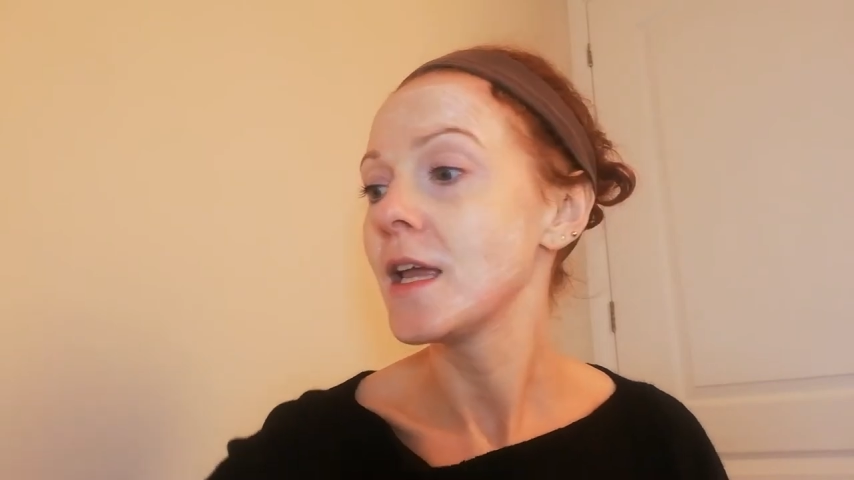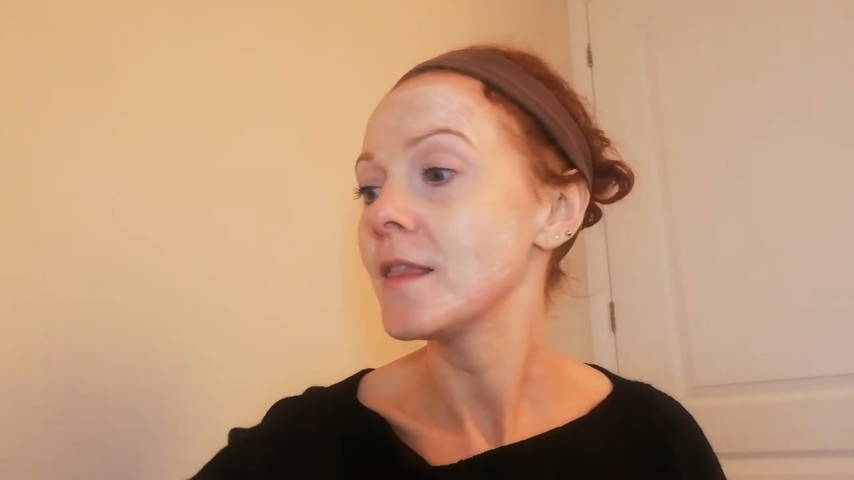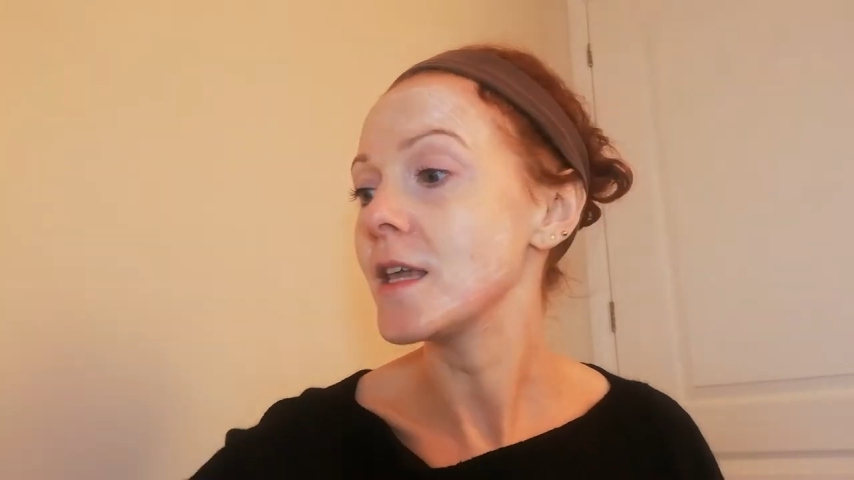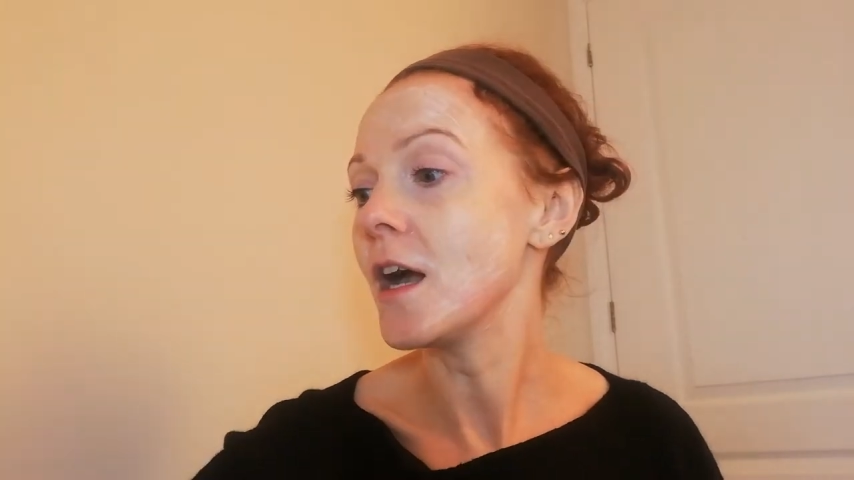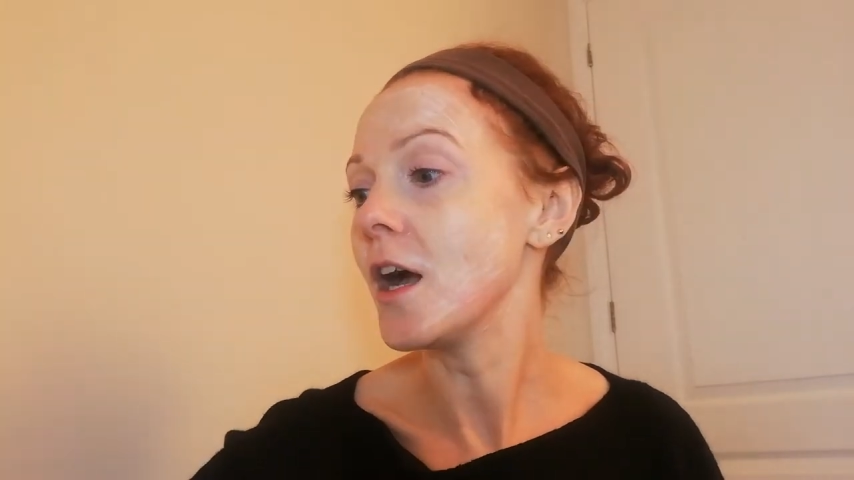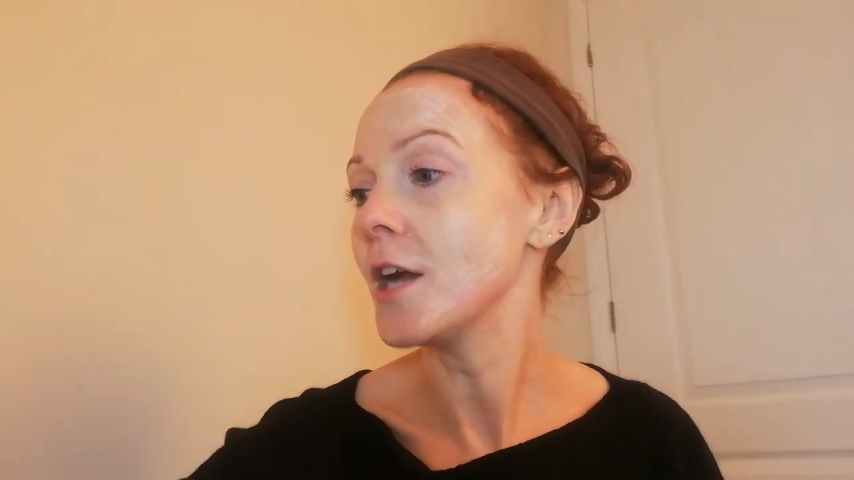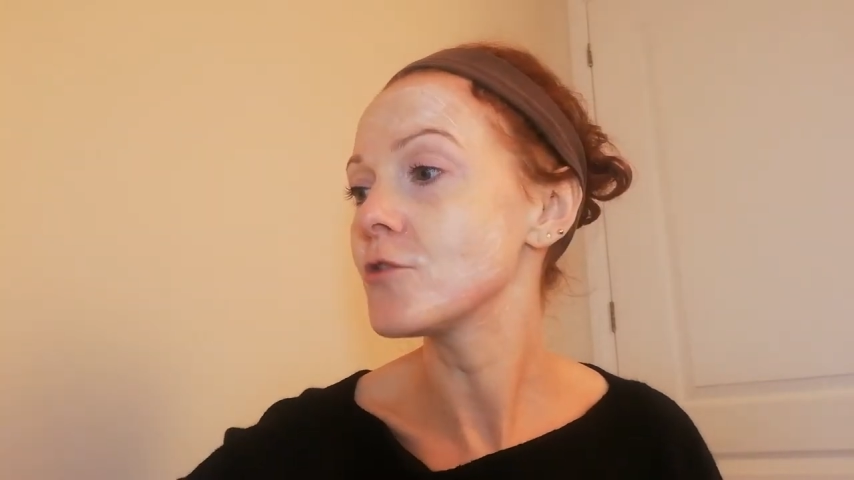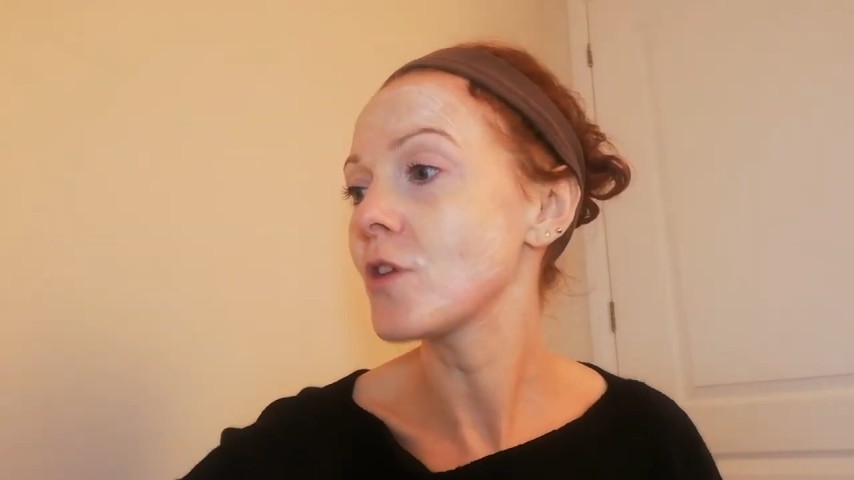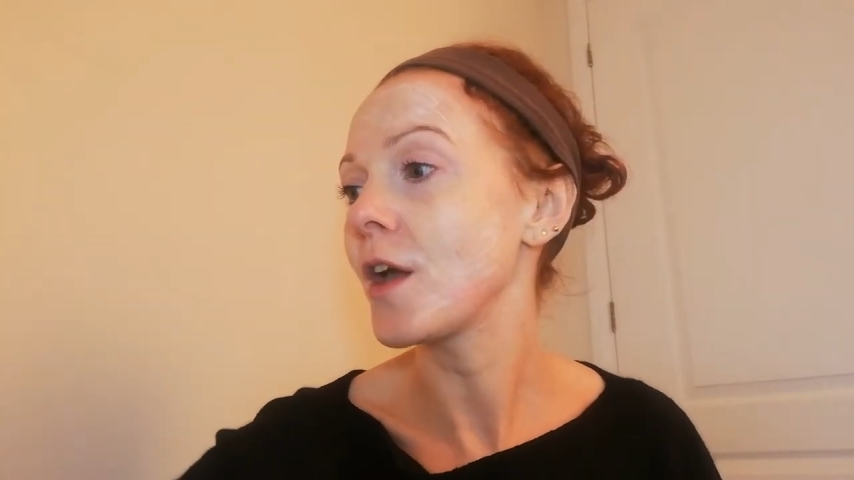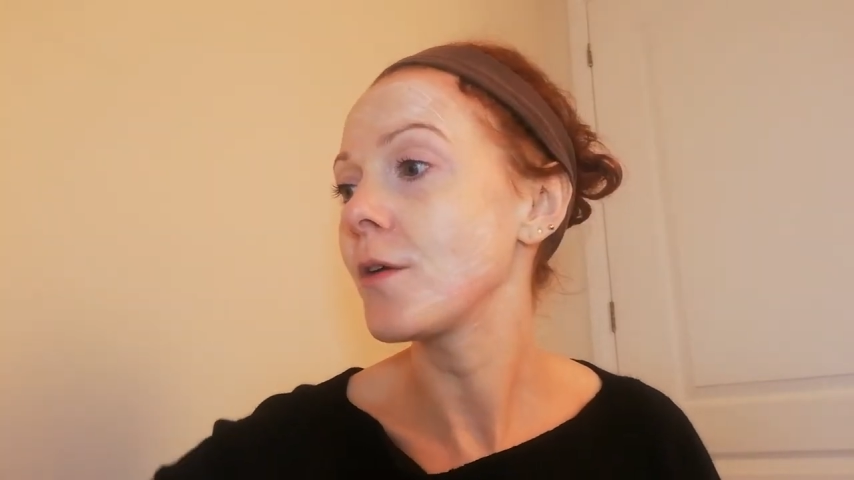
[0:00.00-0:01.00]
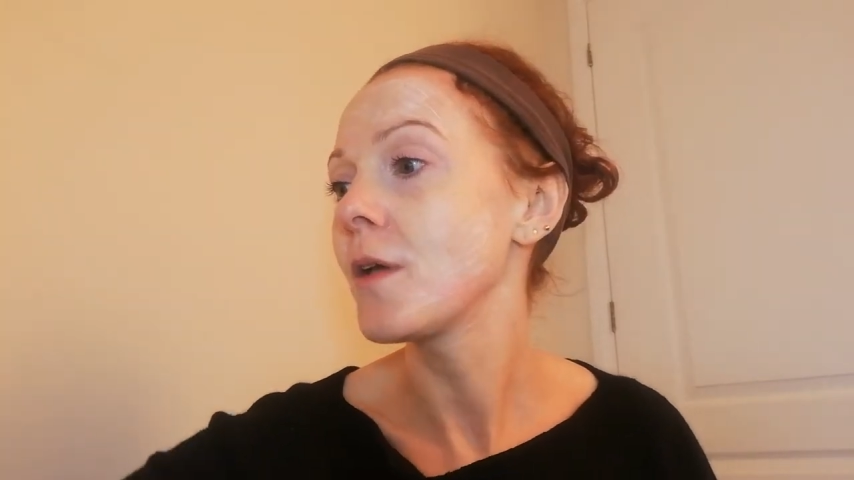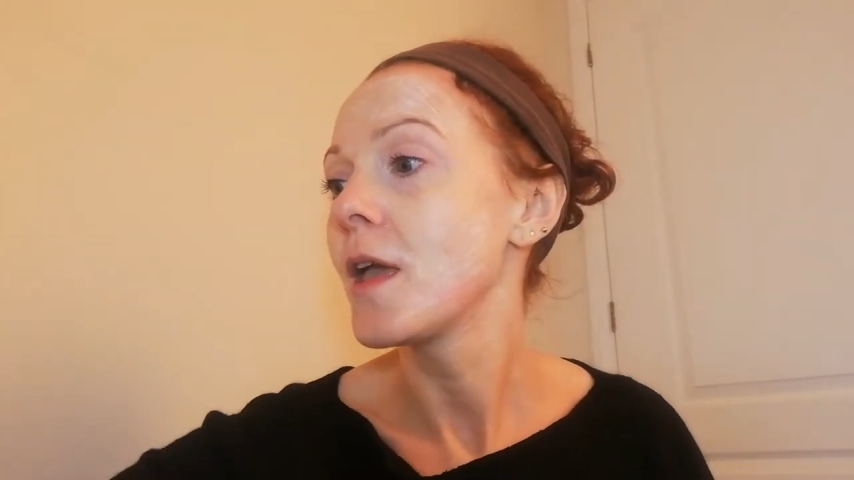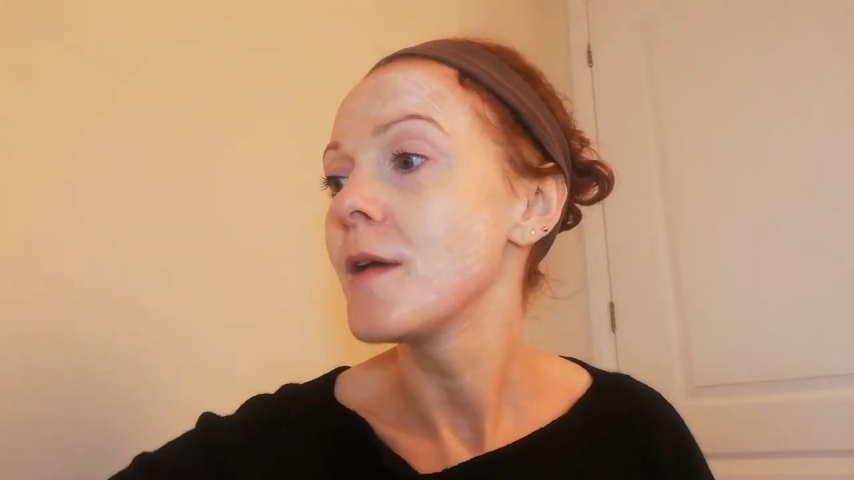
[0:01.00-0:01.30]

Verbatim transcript: the Hydro